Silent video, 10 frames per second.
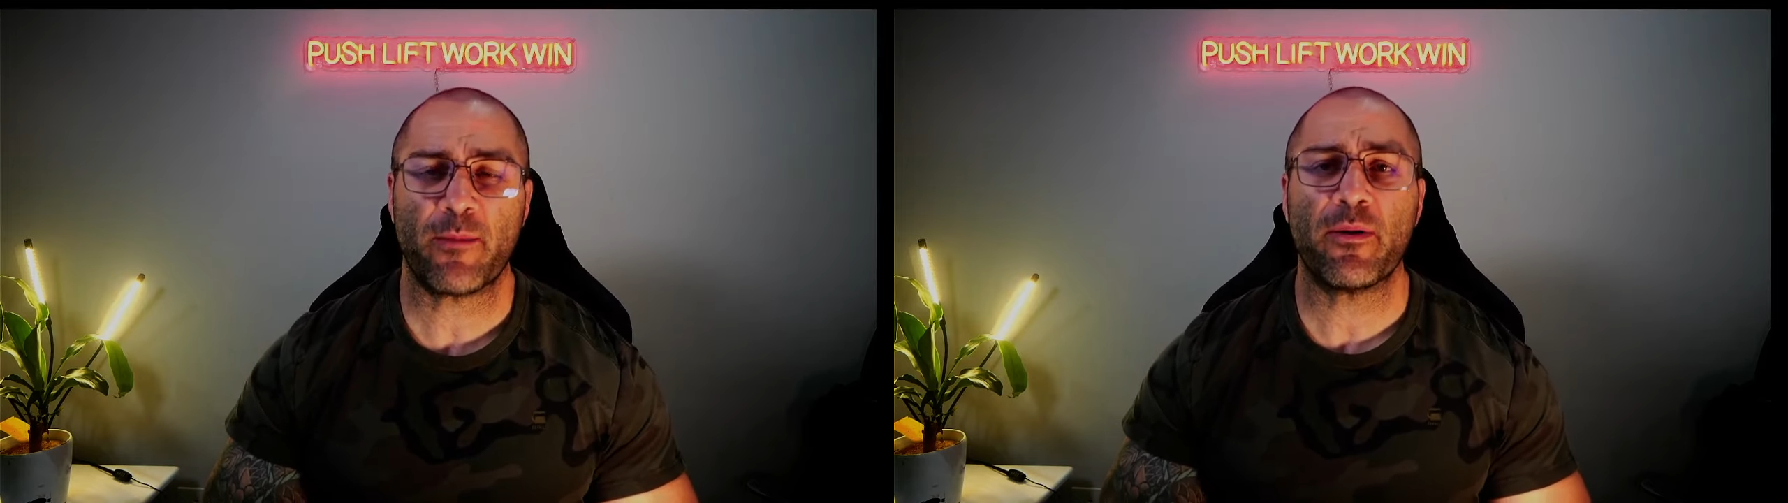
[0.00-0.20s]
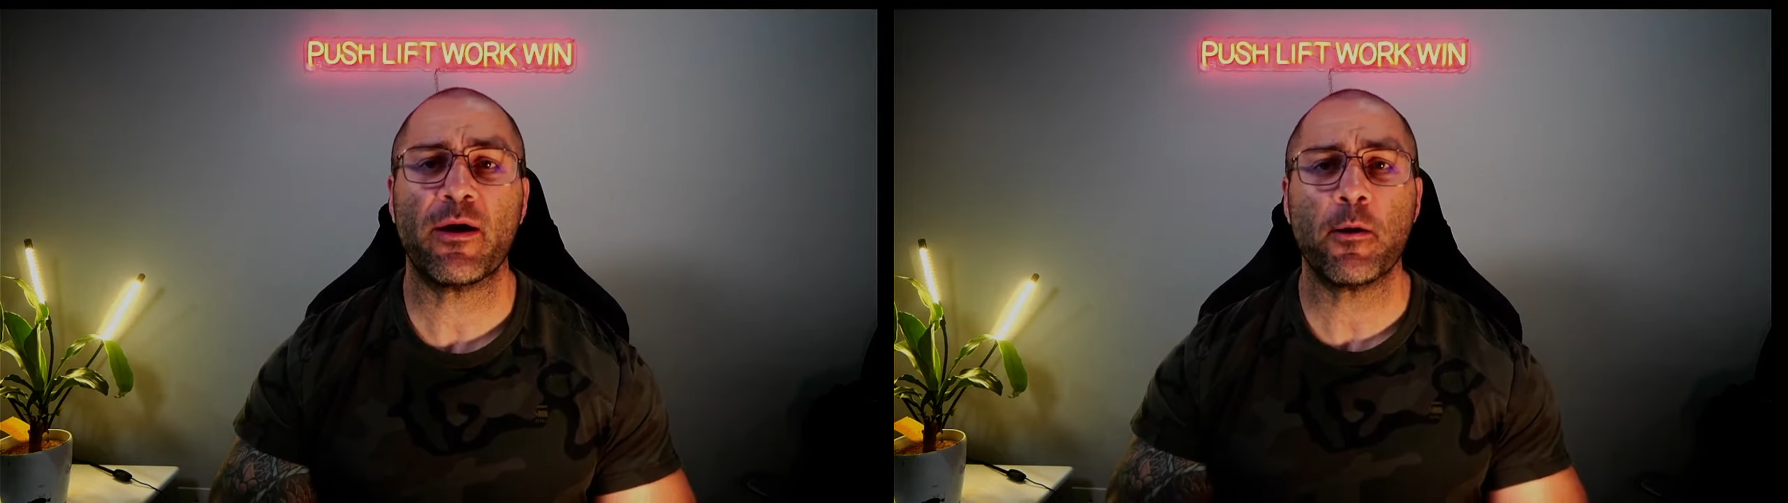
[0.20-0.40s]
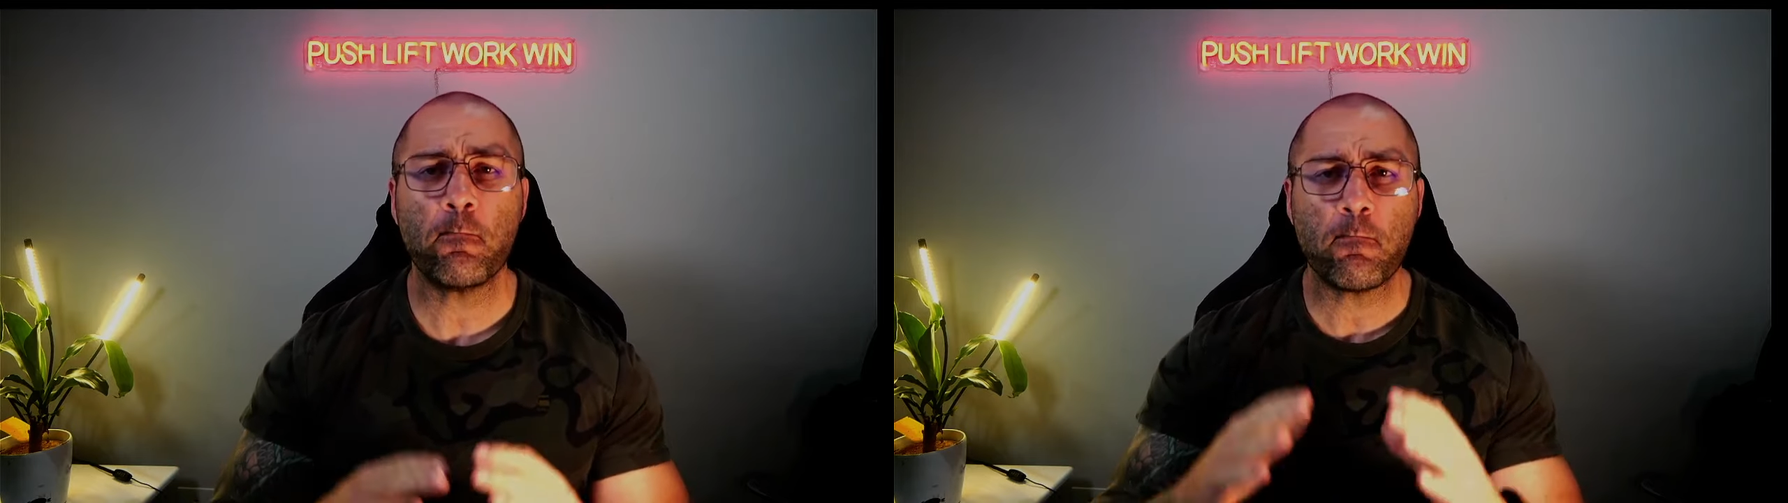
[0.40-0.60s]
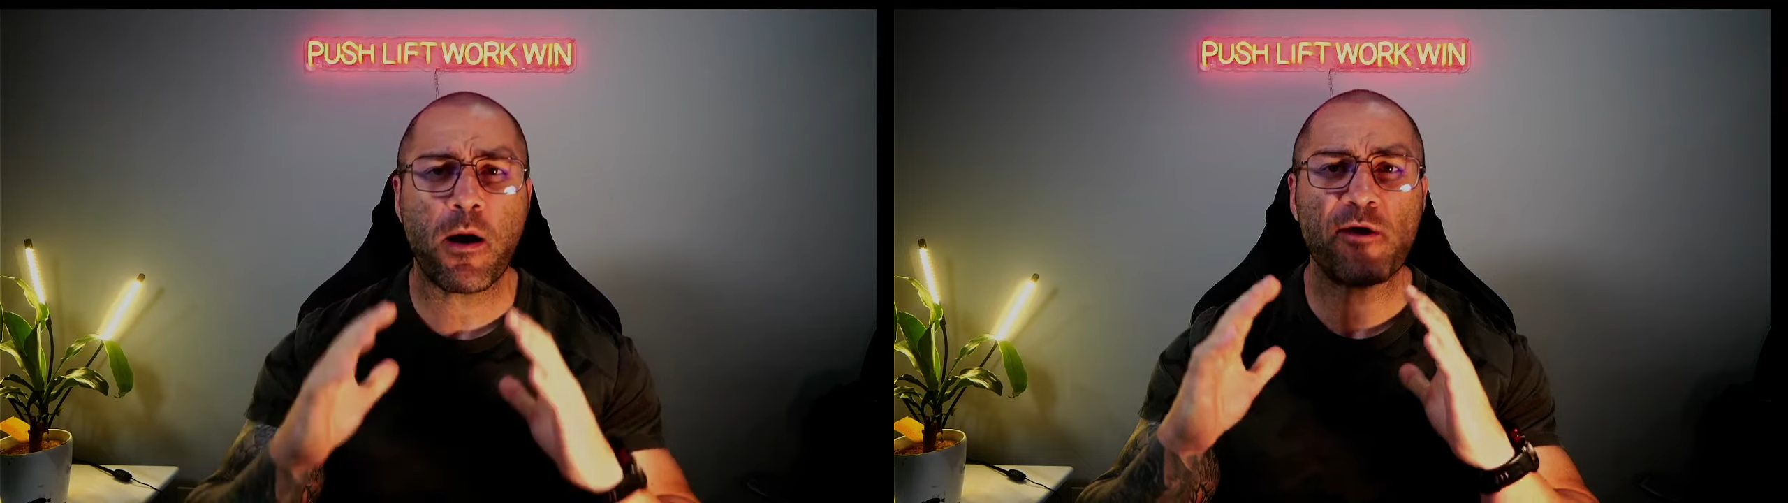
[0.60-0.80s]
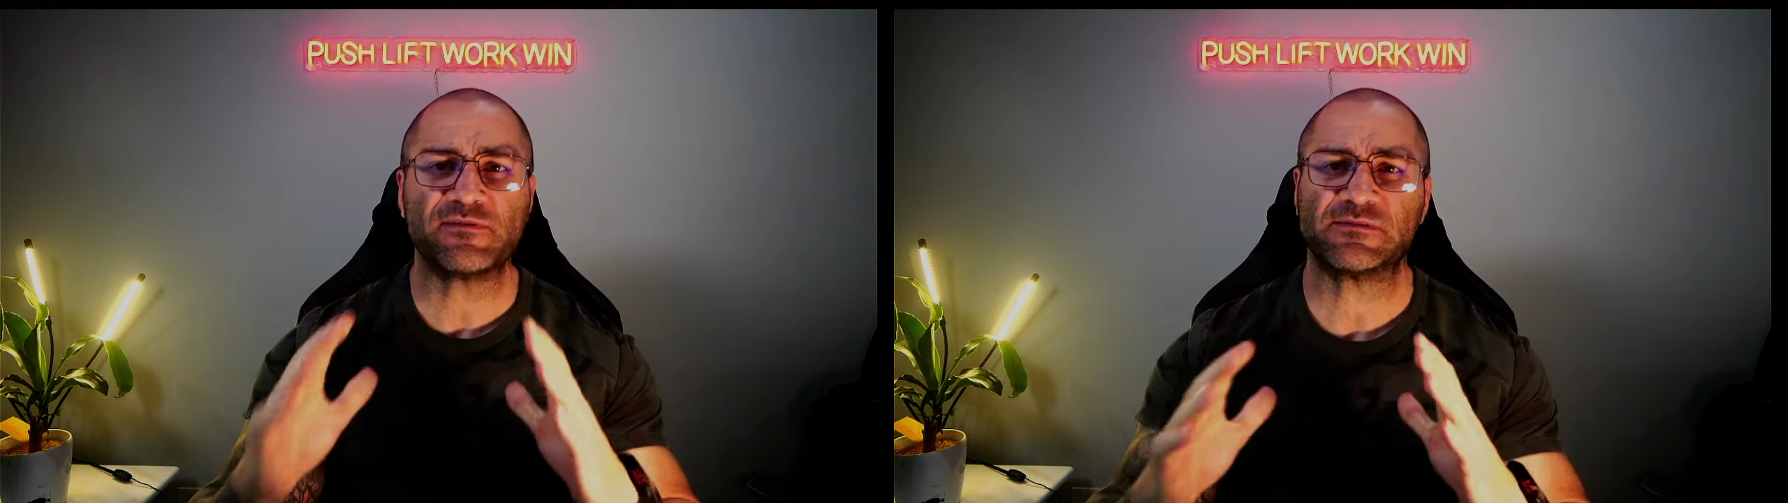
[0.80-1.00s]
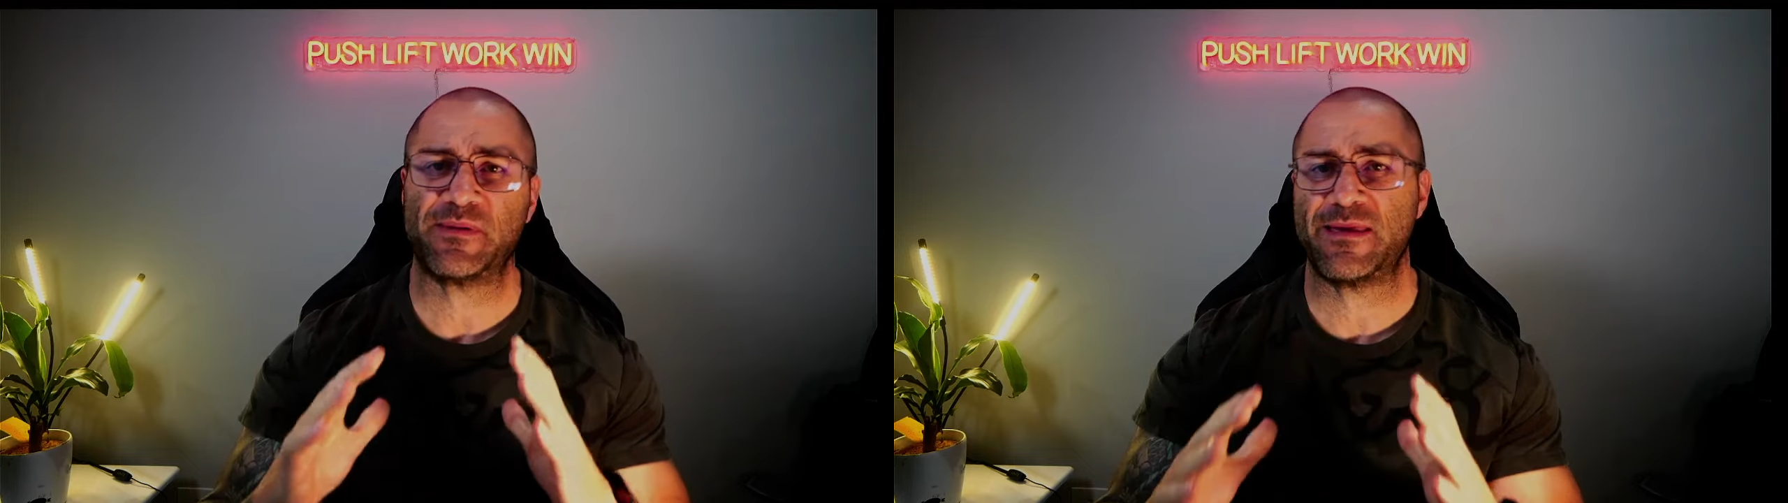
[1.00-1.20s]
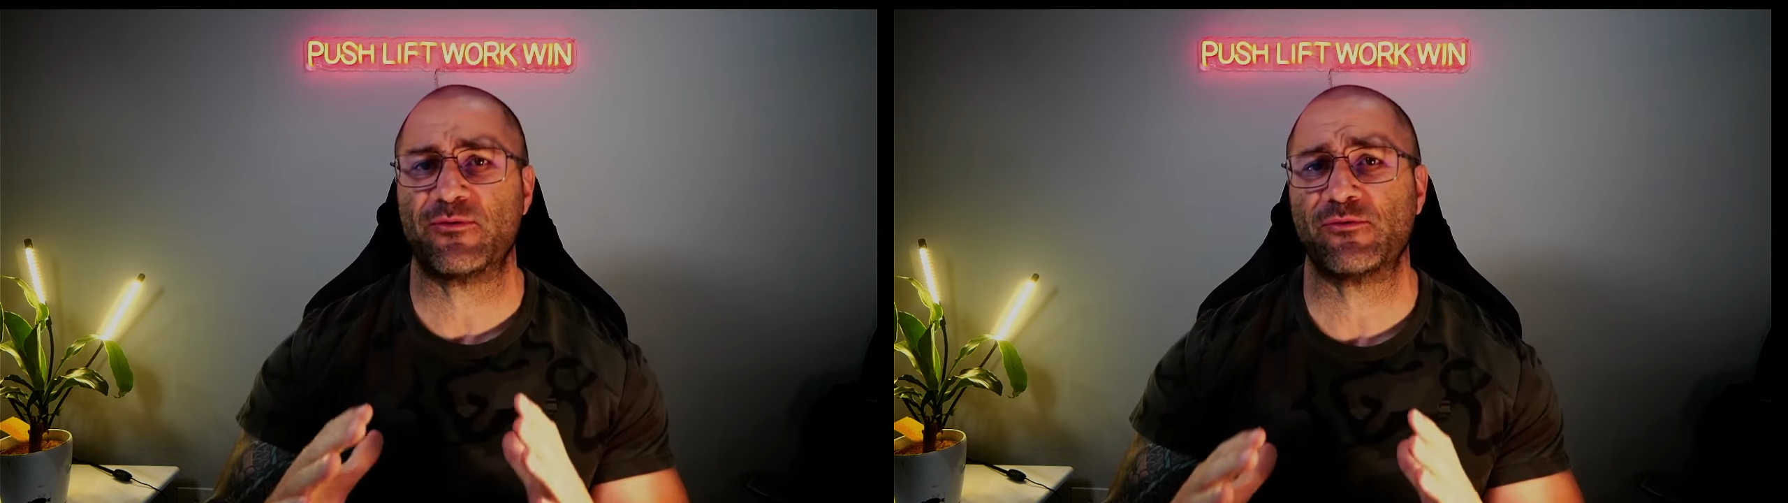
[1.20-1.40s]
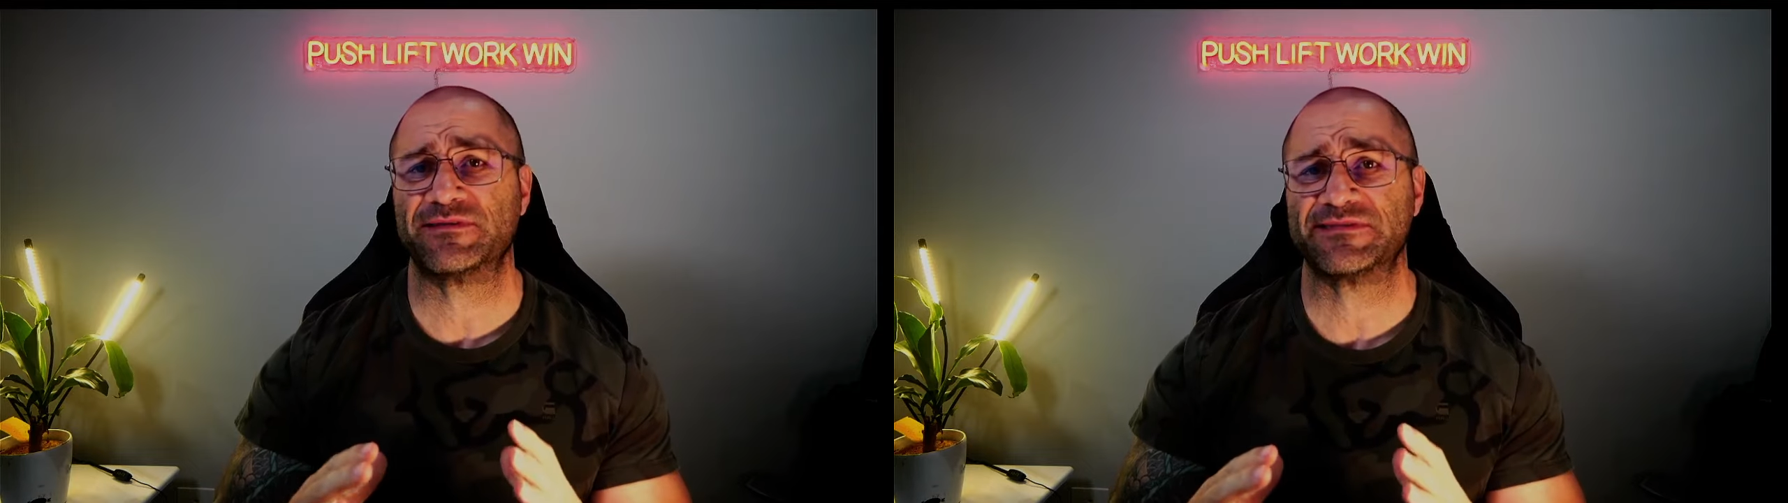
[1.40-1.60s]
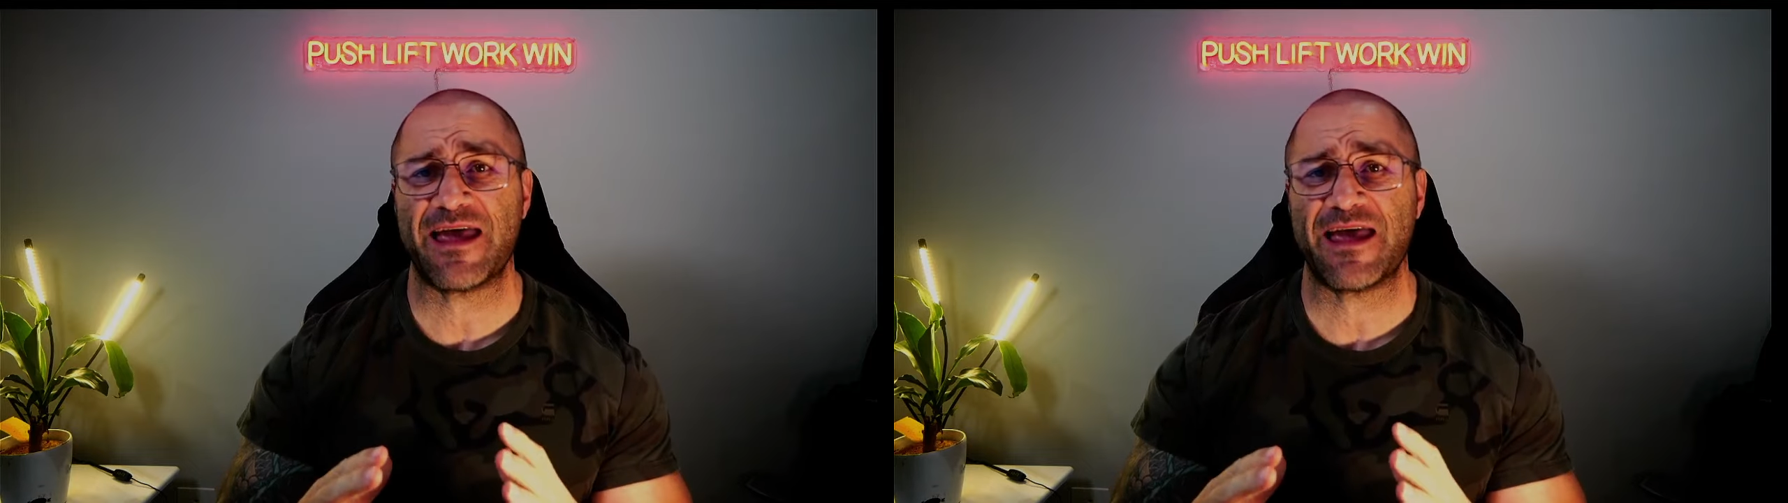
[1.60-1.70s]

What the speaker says: most people will say that